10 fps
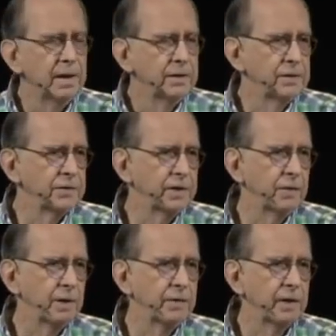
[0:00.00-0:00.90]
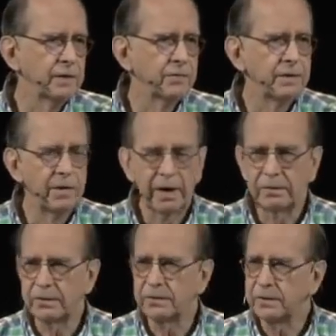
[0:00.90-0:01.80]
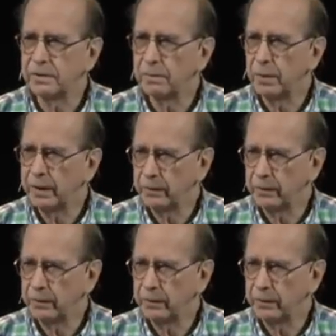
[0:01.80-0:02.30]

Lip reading: just said, well, you got 3 viruses in your brain,